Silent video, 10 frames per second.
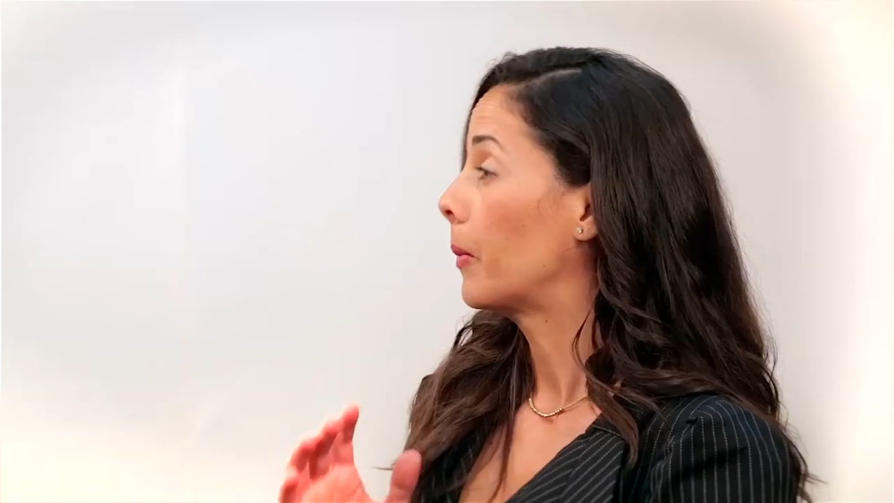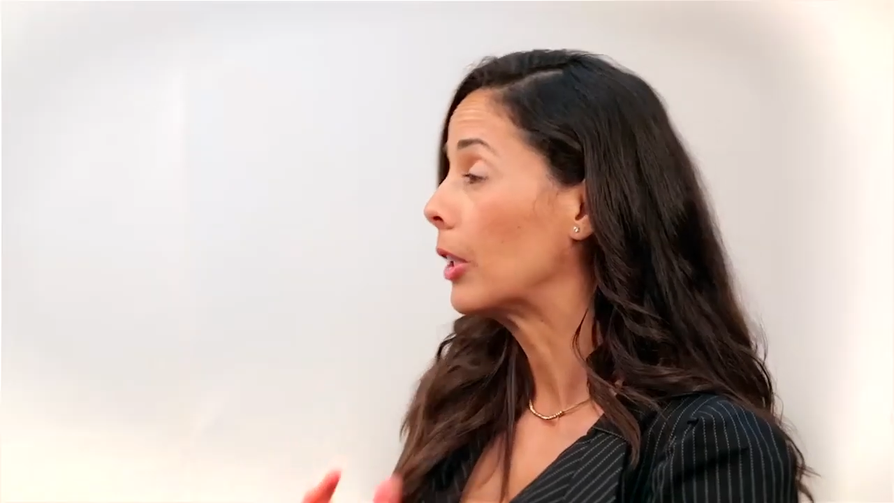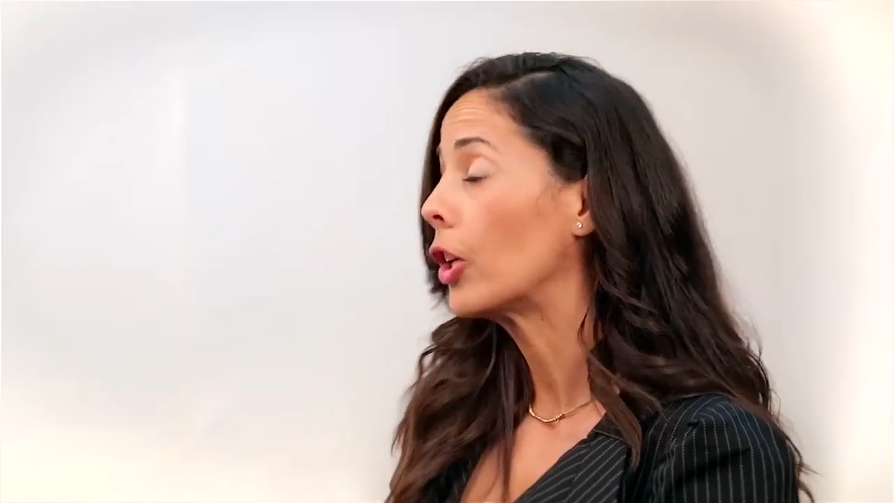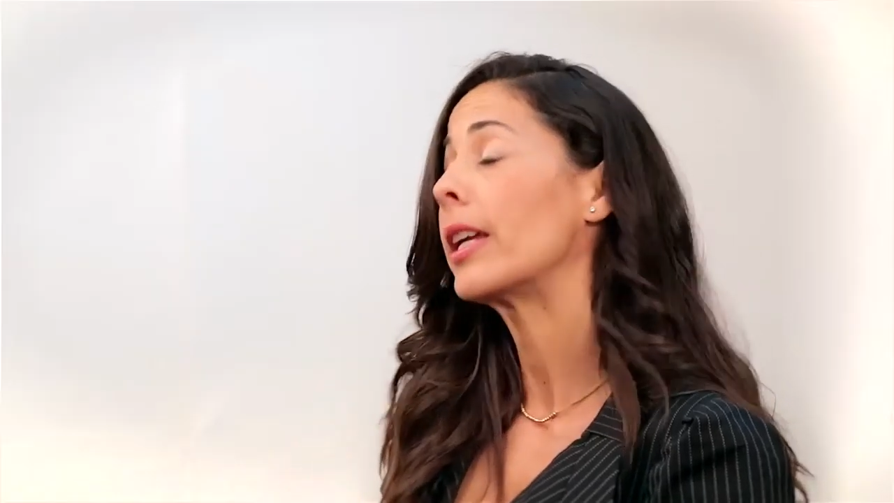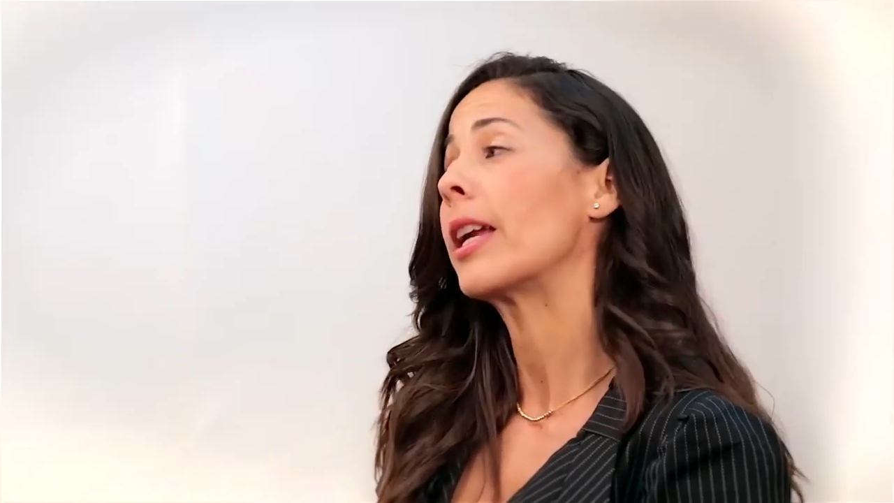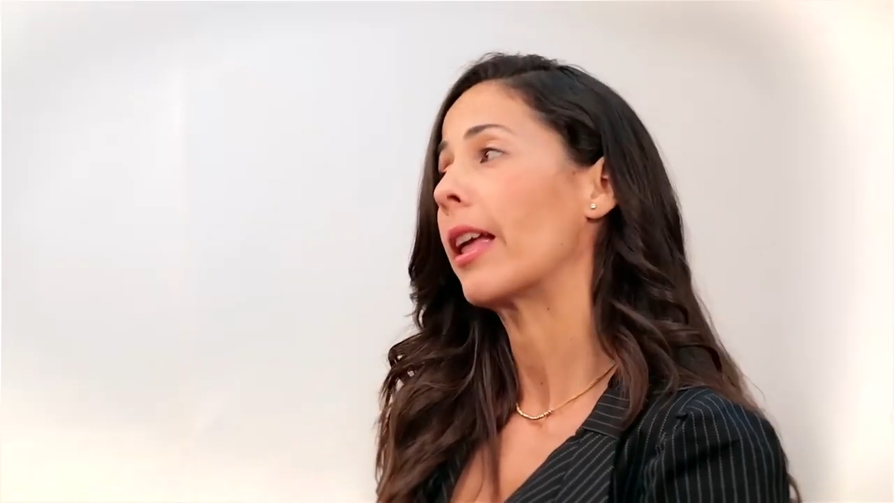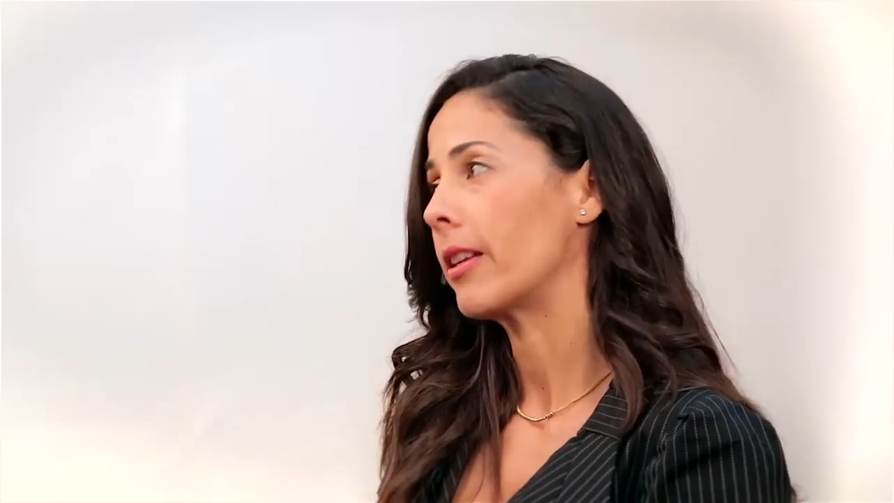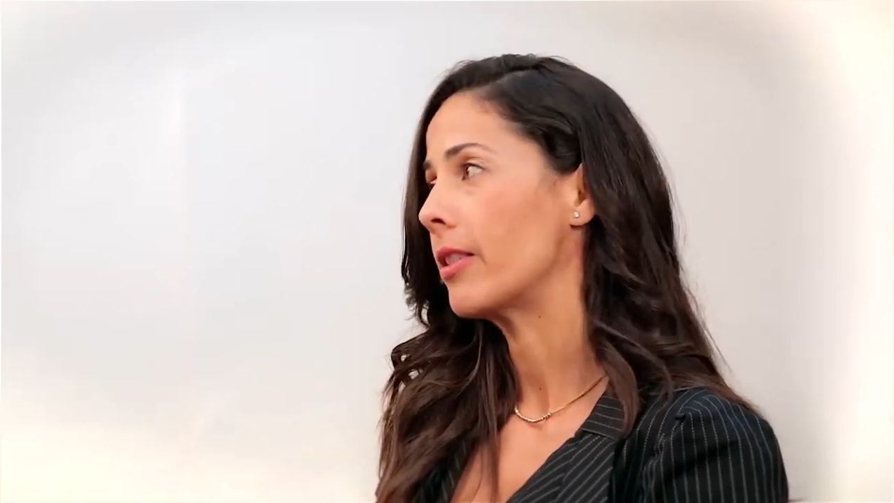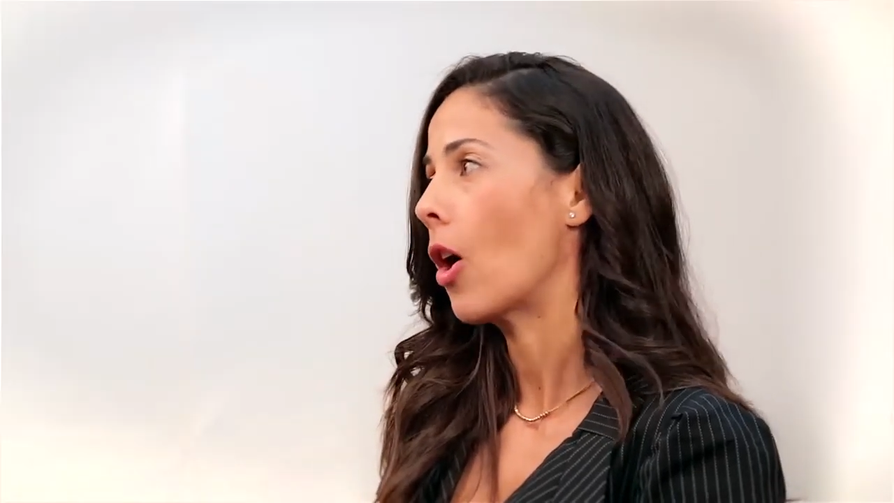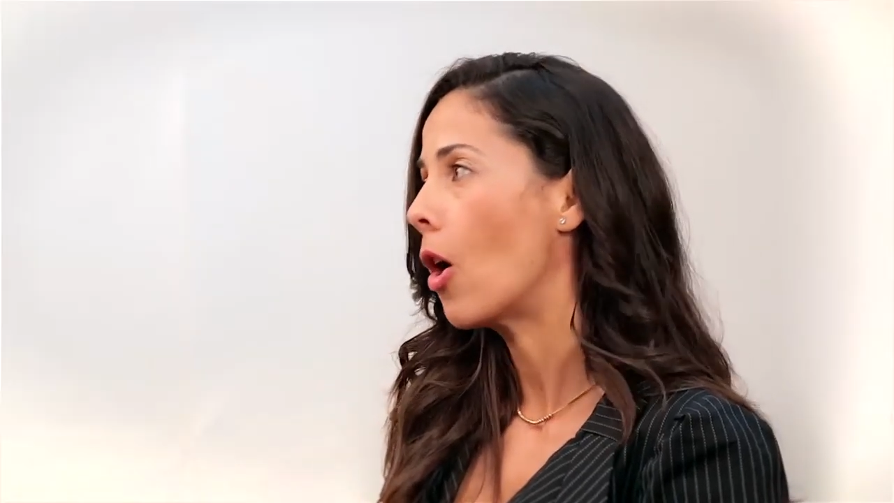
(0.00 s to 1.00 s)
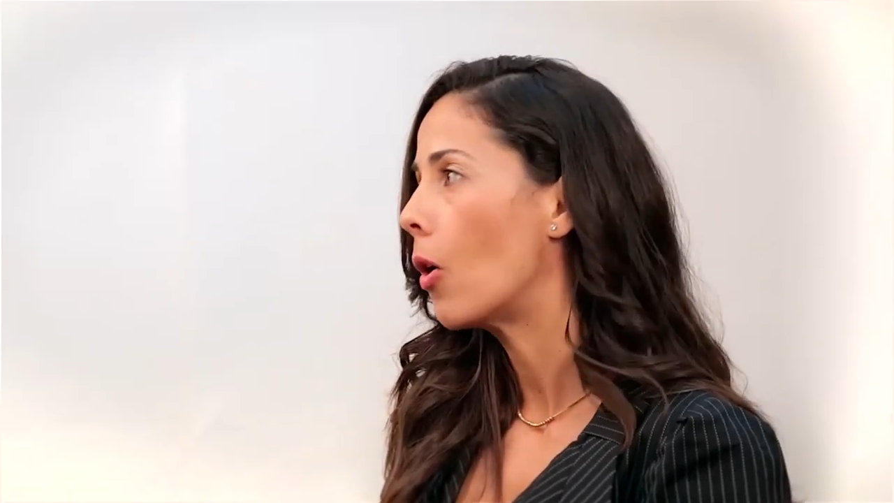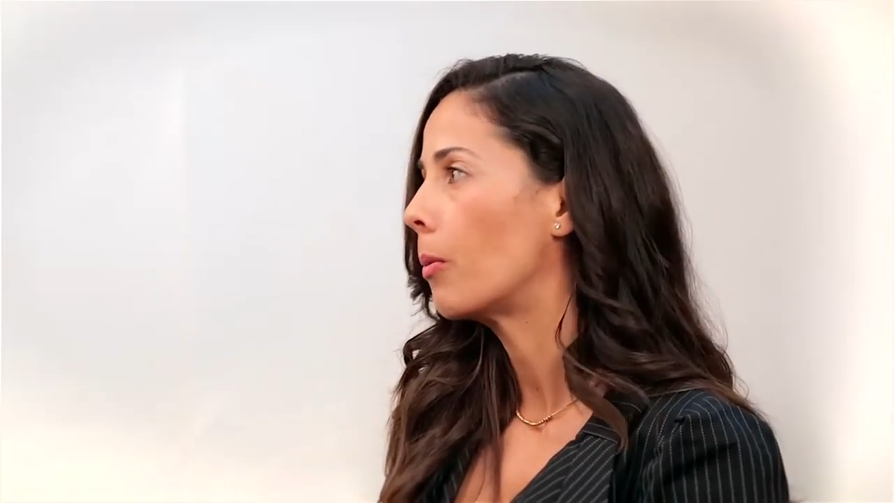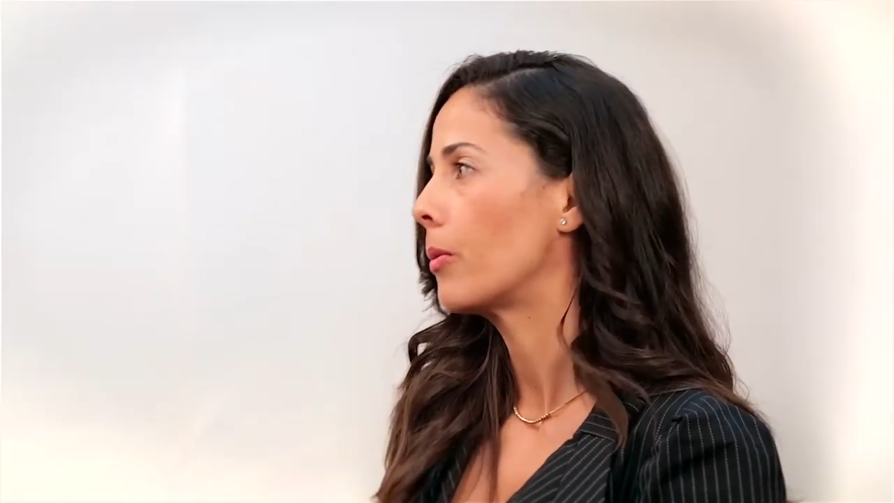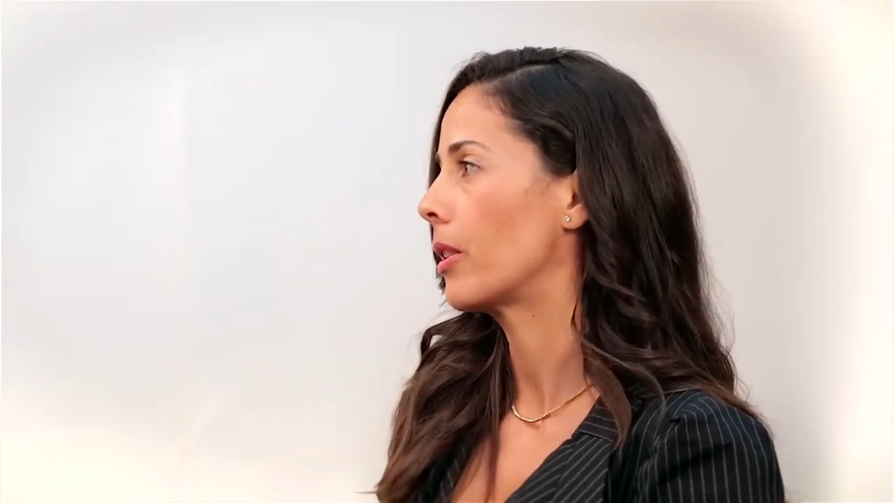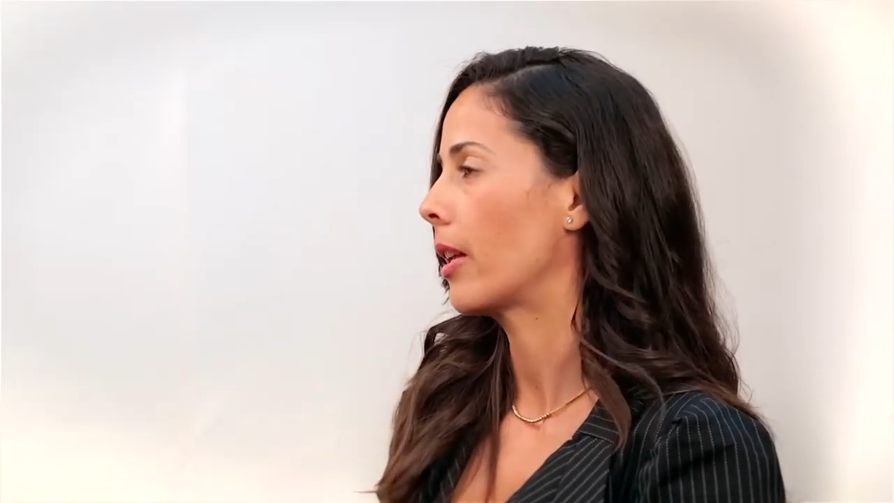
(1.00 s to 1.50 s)
Looking at these
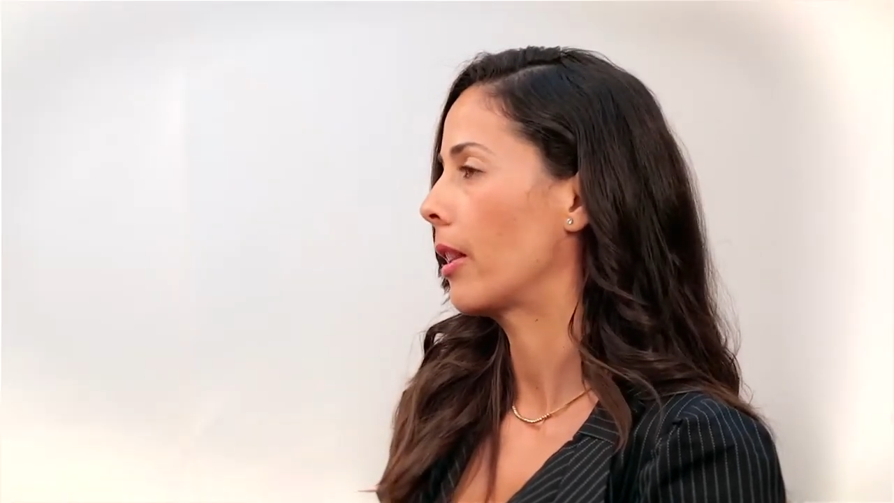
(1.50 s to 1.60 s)
homes